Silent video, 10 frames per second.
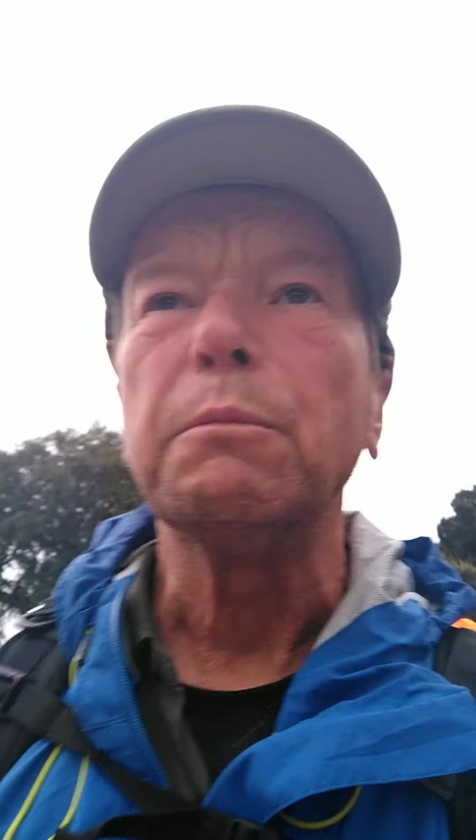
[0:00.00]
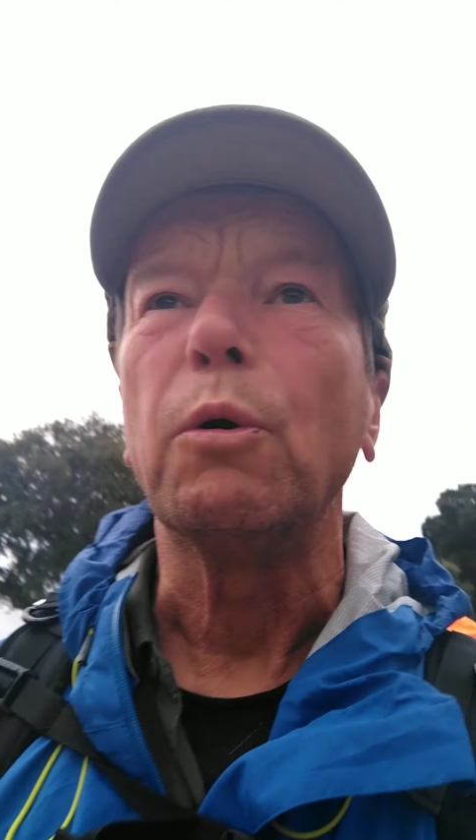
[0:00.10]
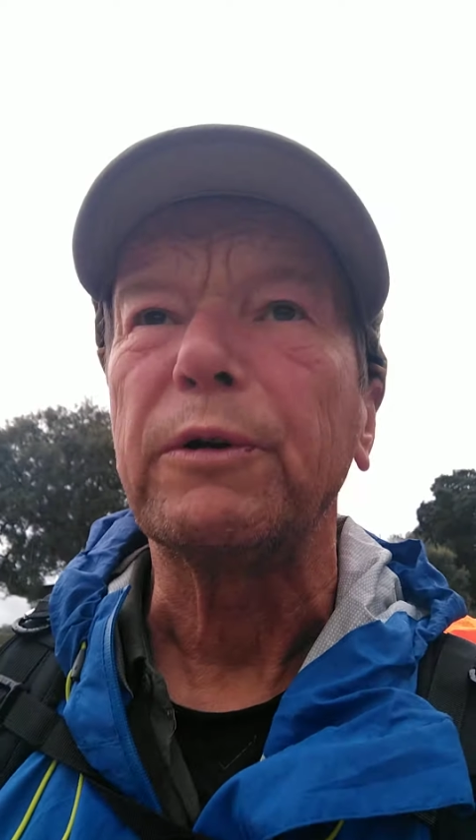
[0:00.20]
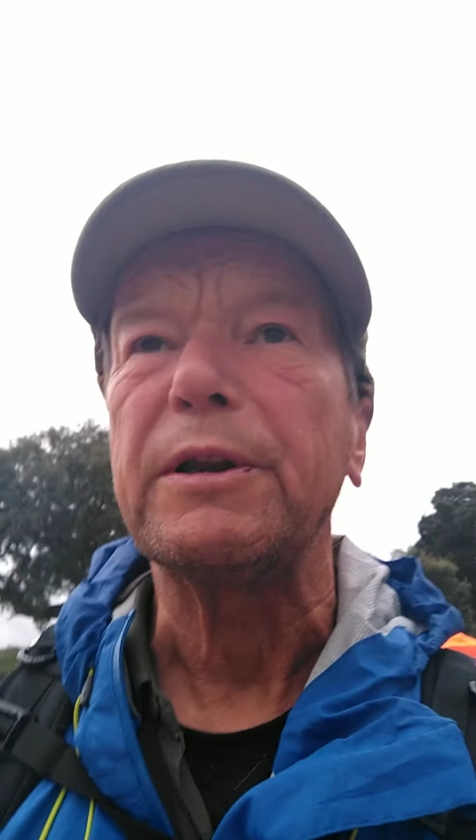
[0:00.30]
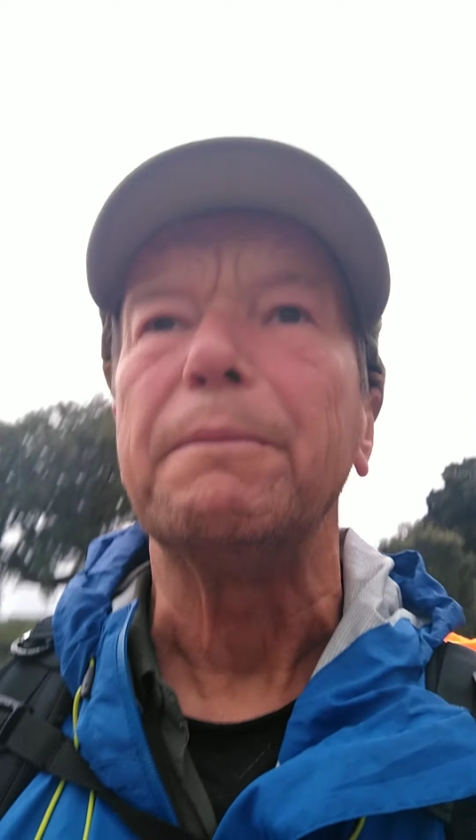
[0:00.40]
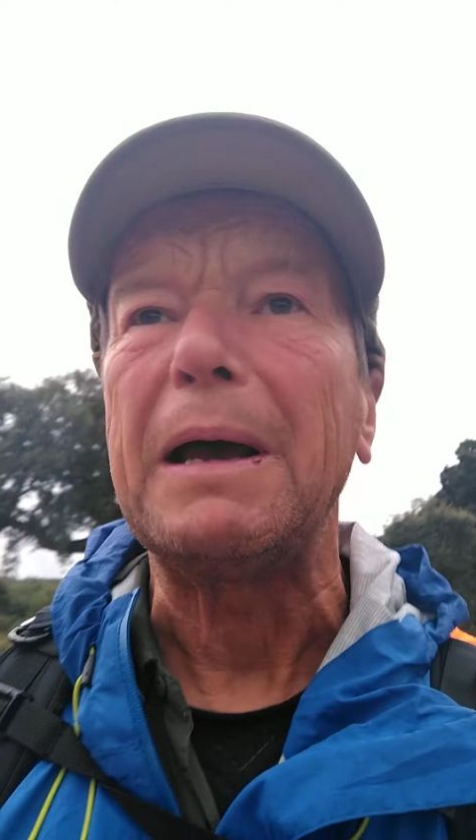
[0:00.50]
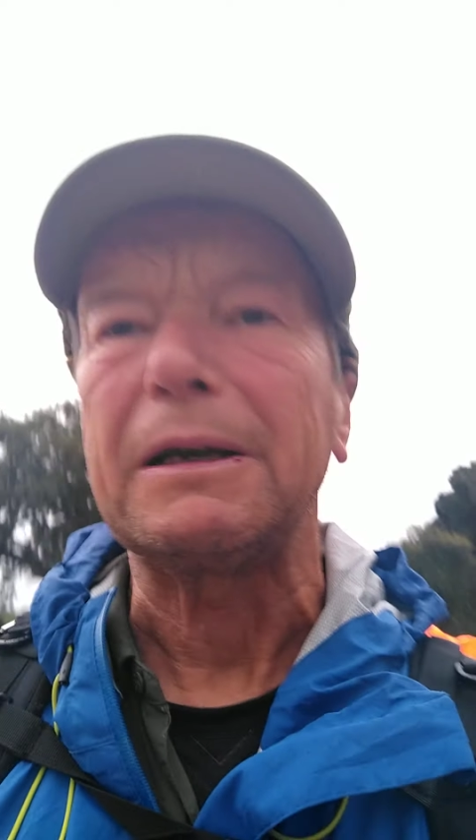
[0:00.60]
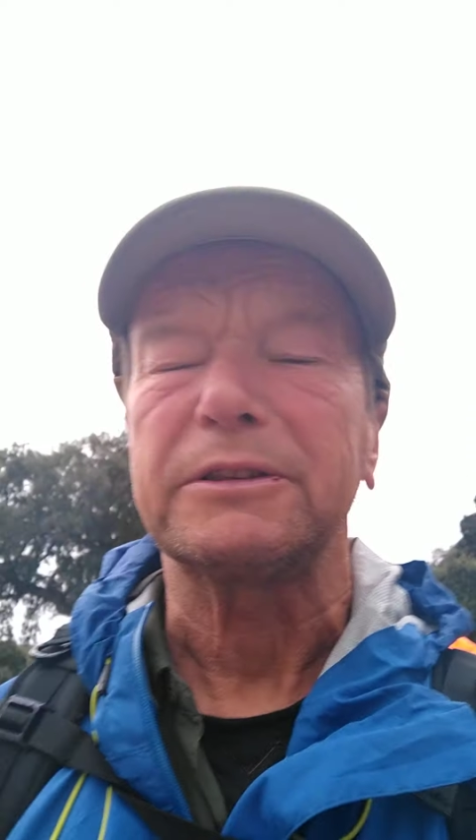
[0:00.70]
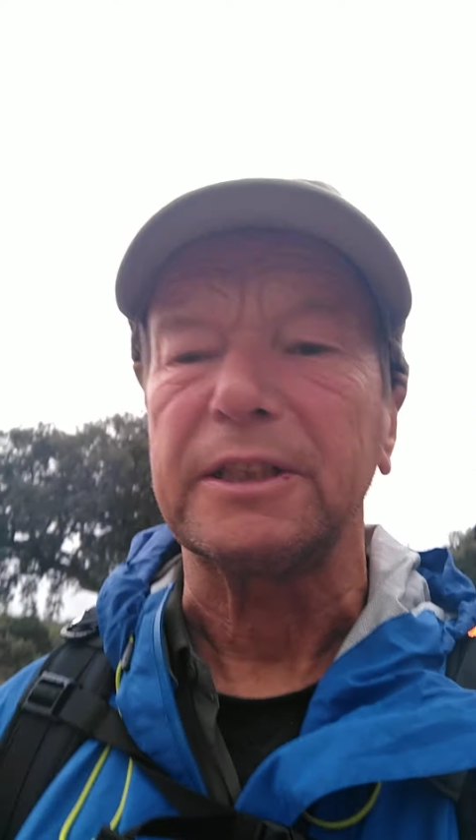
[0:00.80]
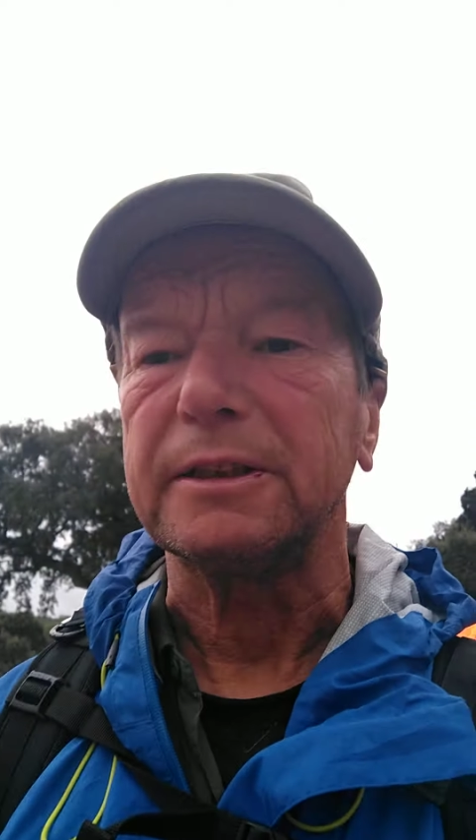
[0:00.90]
more in the
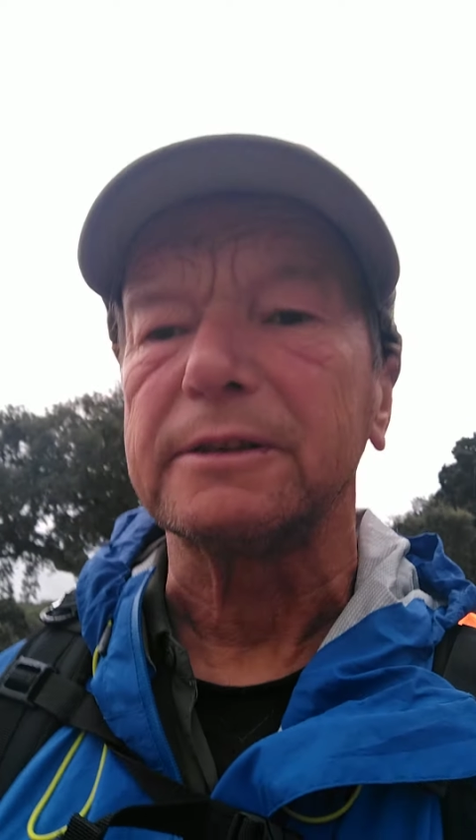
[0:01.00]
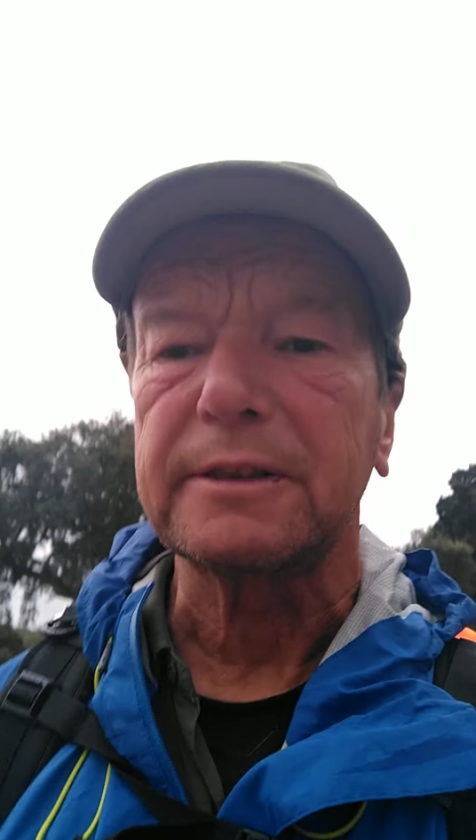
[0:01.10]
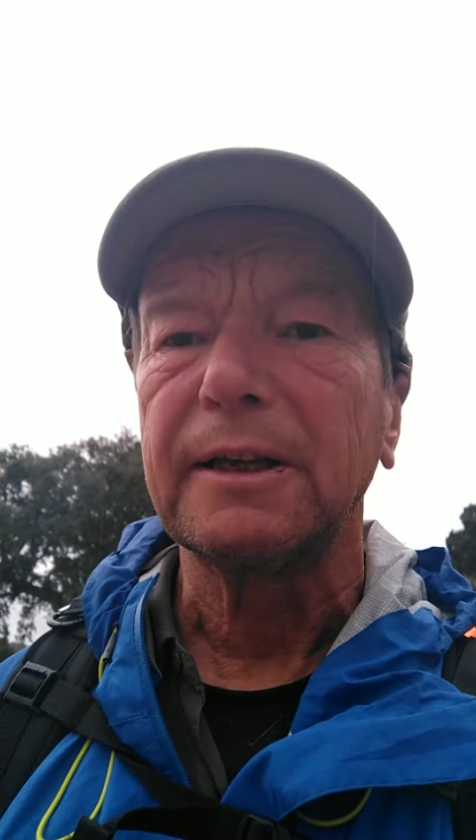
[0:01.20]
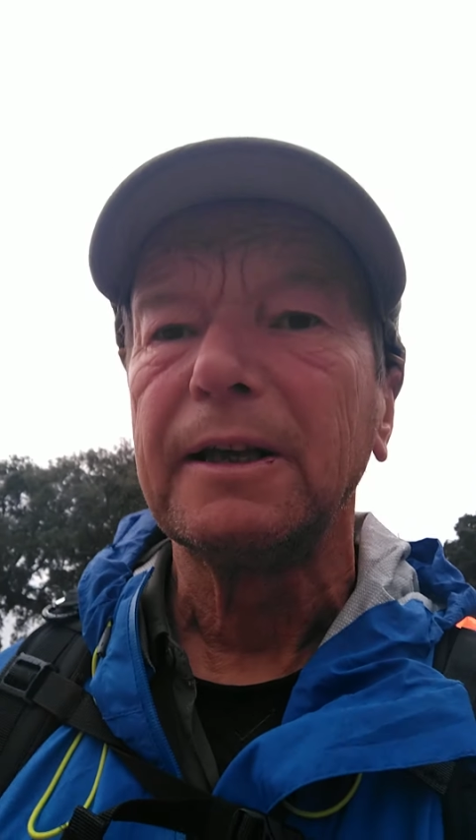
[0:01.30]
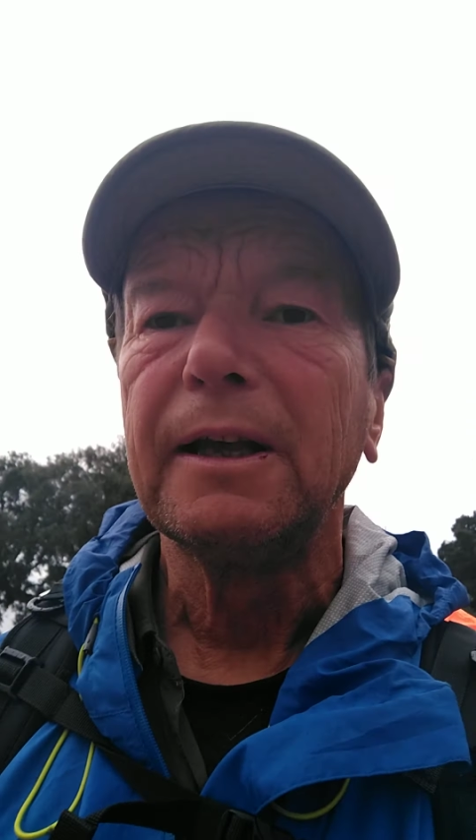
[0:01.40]
mountains.